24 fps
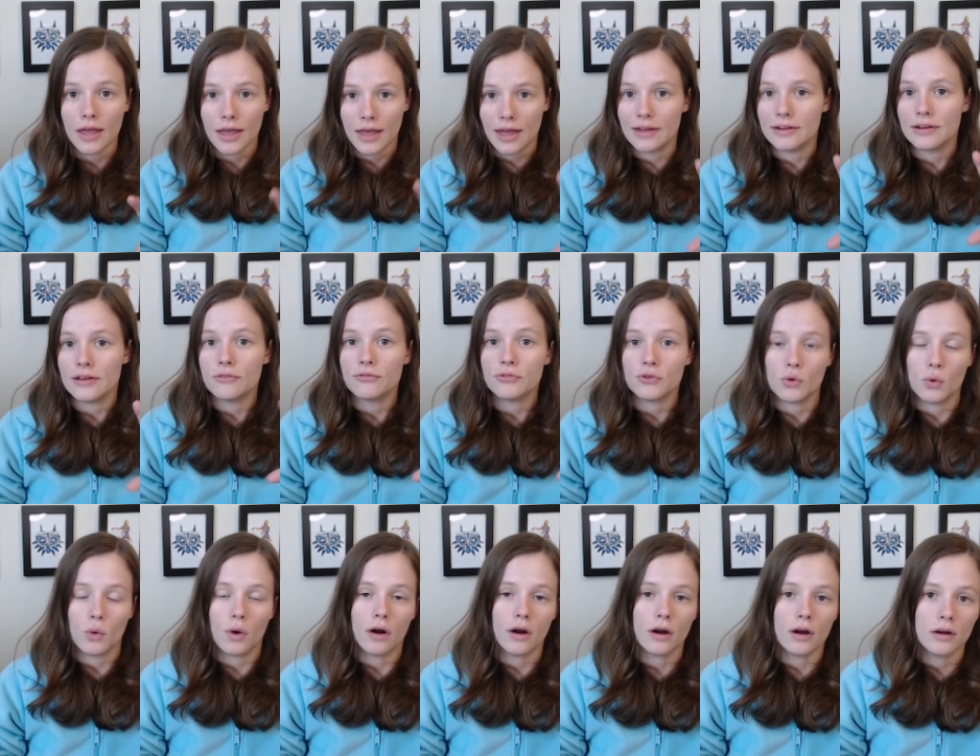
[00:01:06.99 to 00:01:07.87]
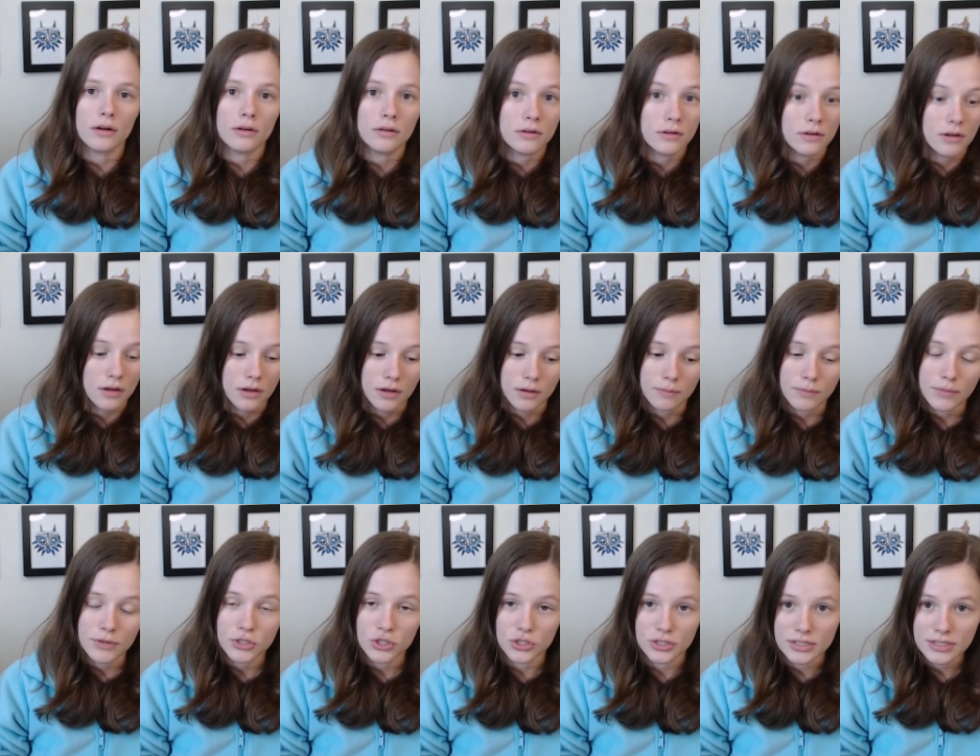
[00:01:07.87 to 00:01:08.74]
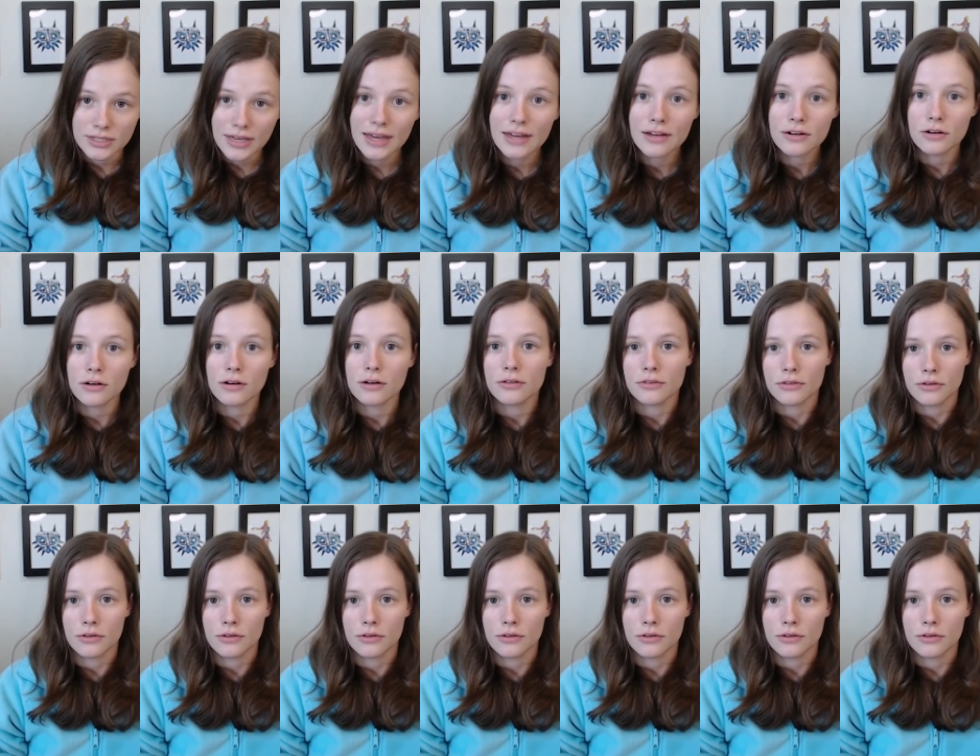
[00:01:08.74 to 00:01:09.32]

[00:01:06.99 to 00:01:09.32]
and if you are a mission scanner,